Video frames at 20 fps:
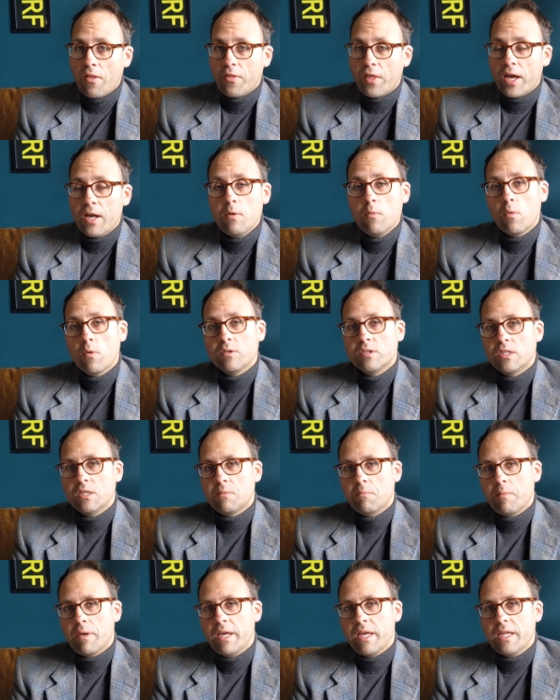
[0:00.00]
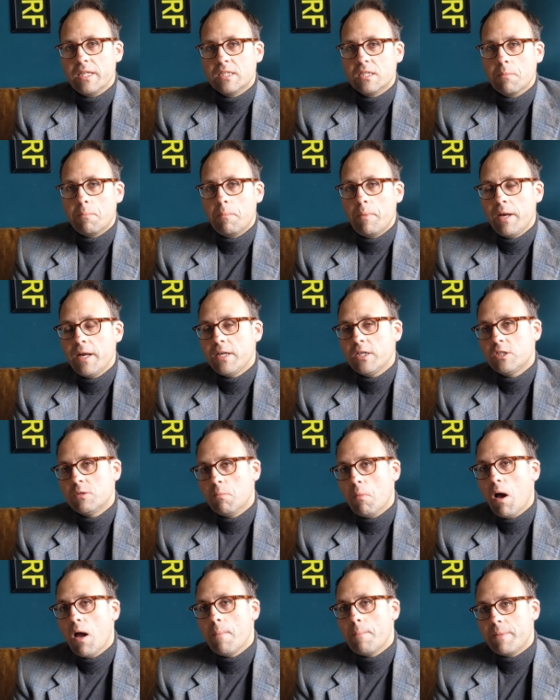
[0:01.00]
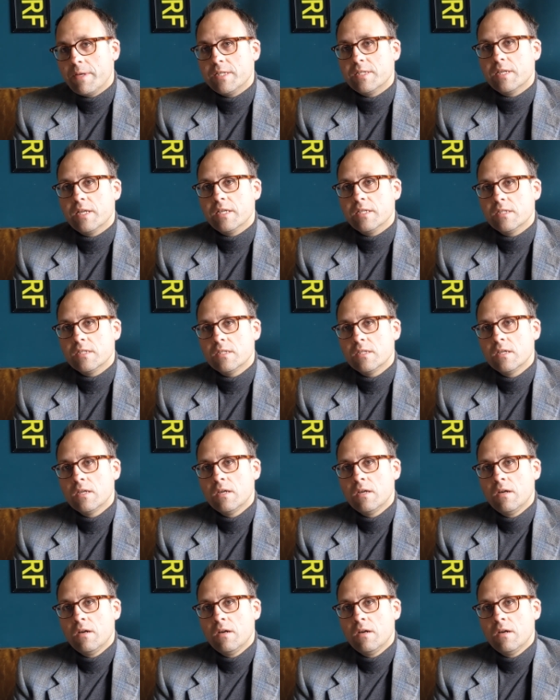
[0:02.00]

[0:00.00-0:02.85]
They wanted me to pitch my business